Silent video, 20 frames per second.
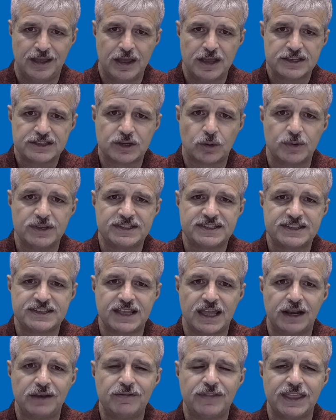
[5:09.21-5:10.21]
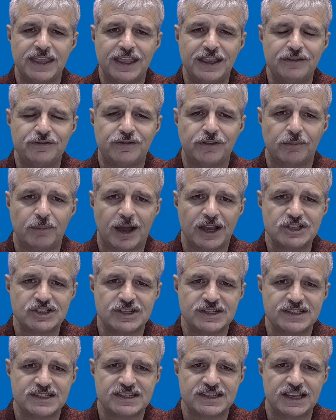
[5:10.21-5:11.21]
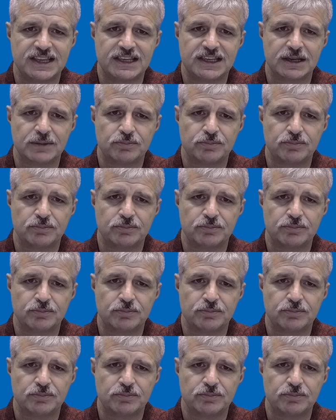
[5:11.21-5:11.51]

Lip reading: So instead of the information seeker